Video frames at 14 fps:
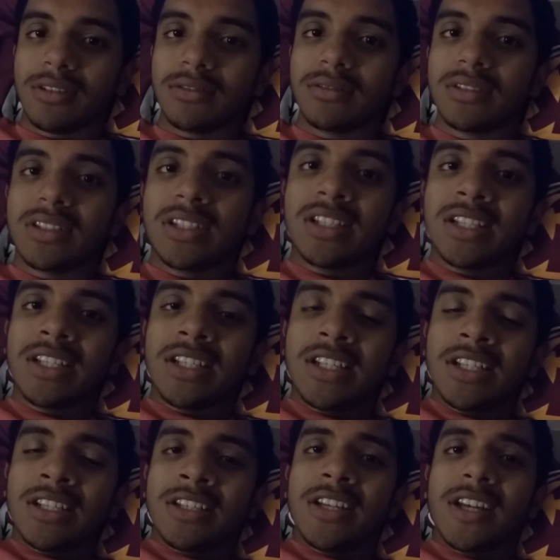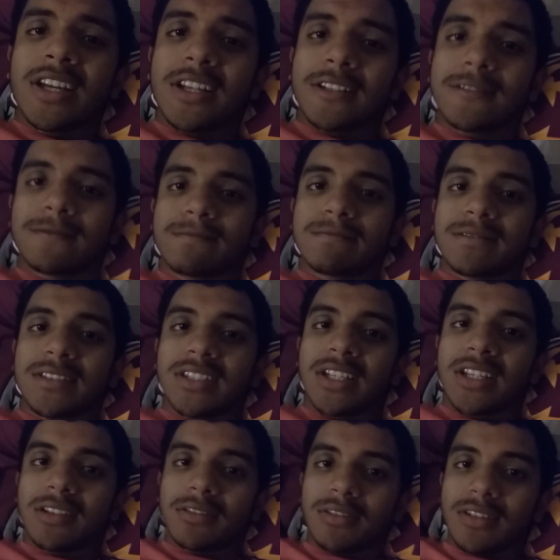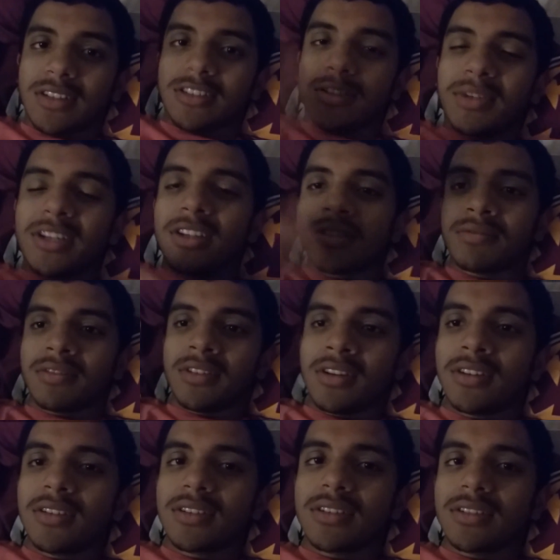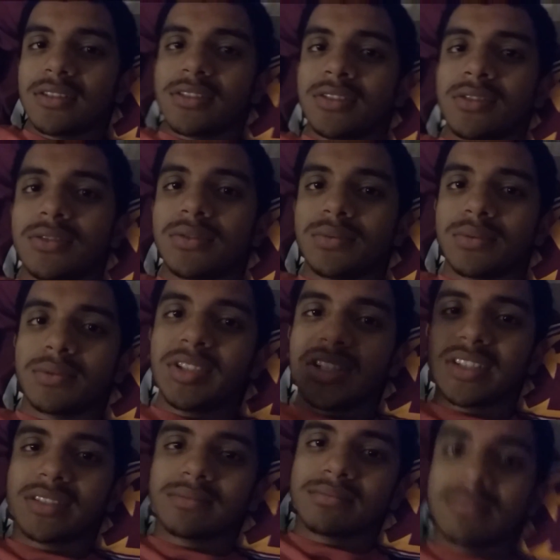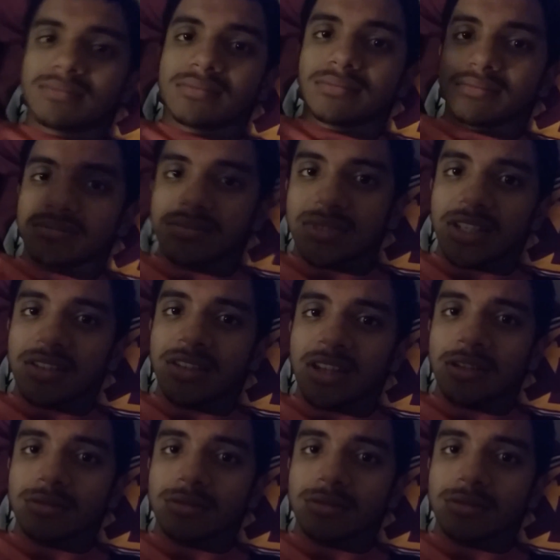so, yeah, until my next vlog. Tutuphobic is